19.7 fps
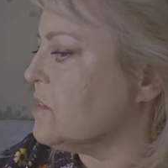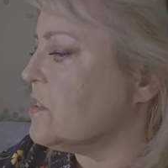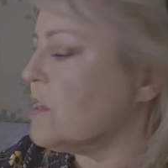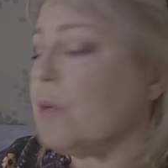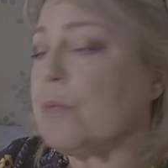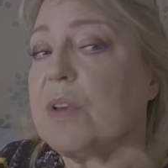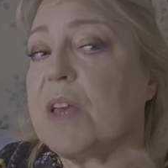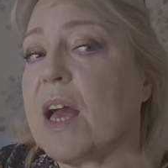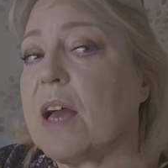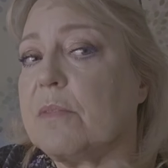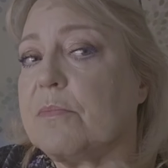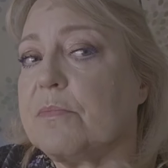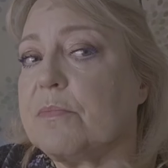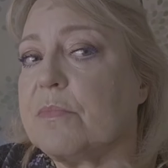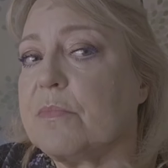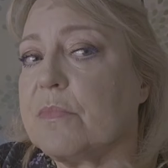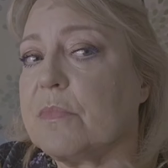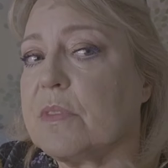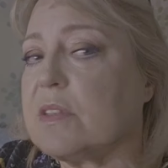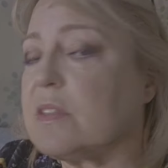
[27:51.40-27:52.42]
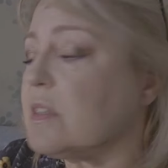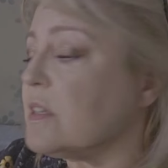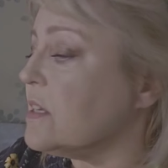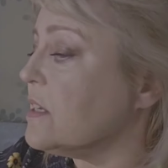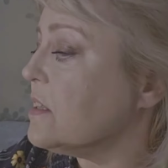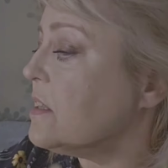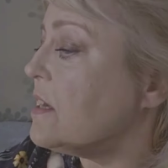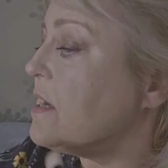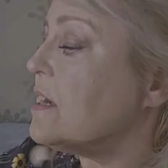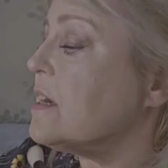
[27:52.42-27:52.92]
So yeah,
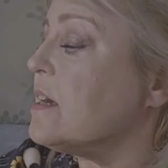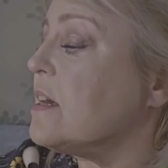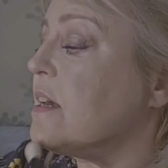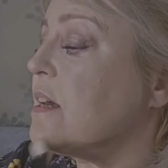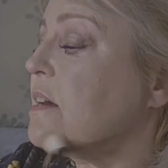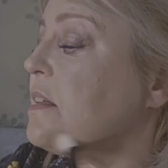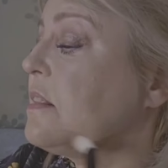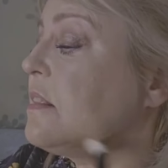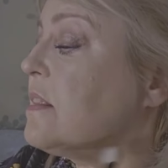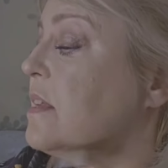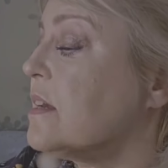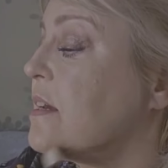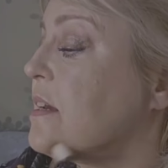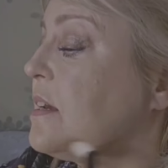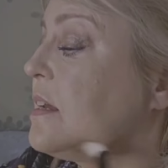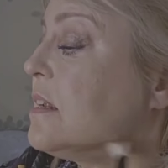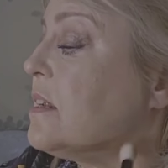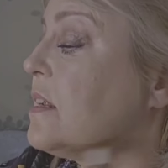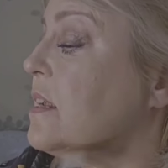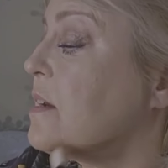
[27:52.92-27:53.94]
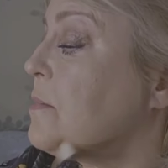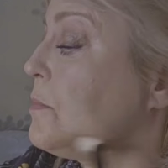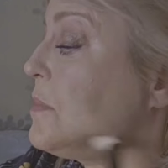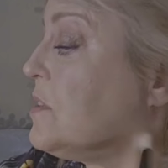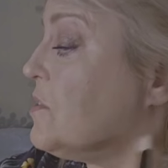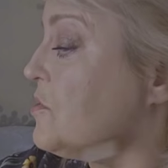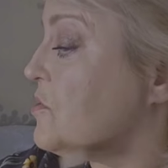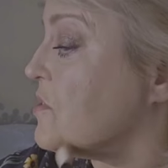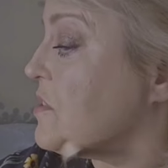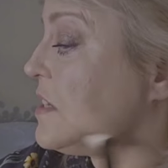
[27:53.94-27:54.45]
see there, and then let
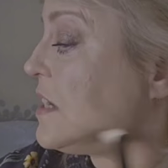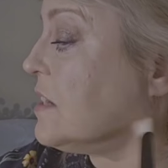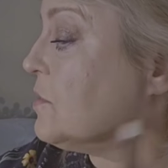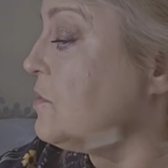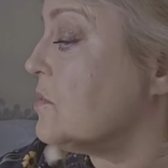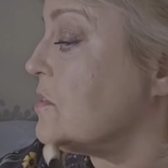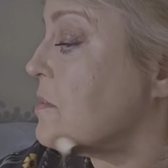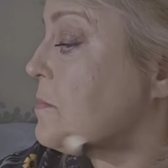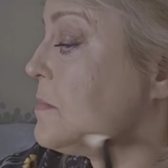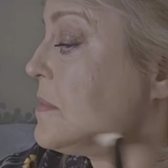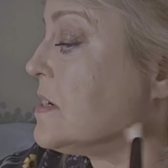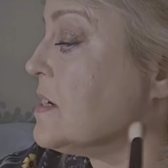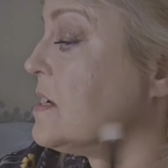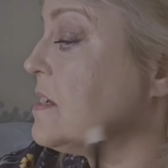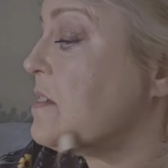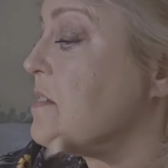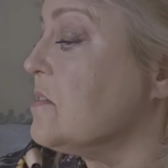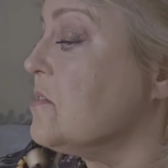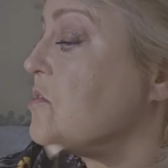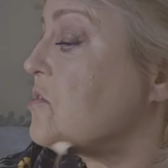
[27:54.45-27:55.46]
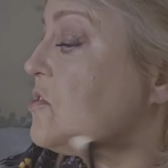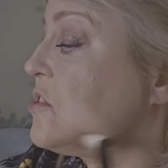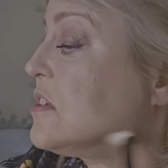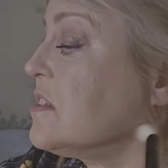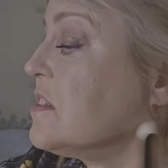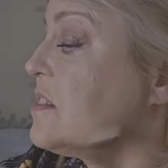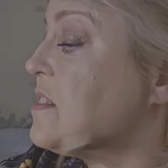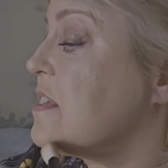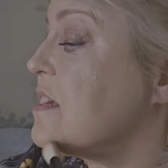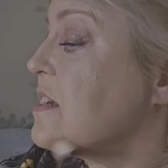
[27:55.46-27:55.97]
me just get under my
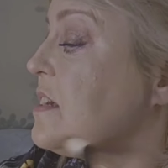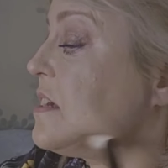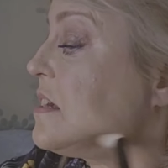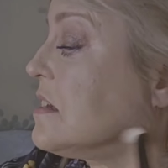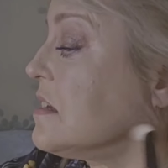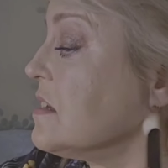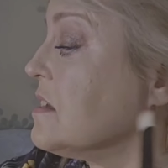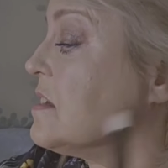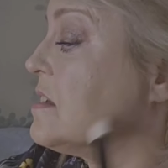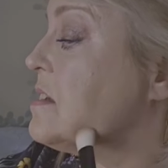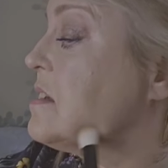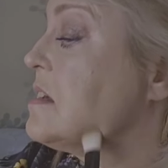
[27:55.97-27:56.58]
chin there.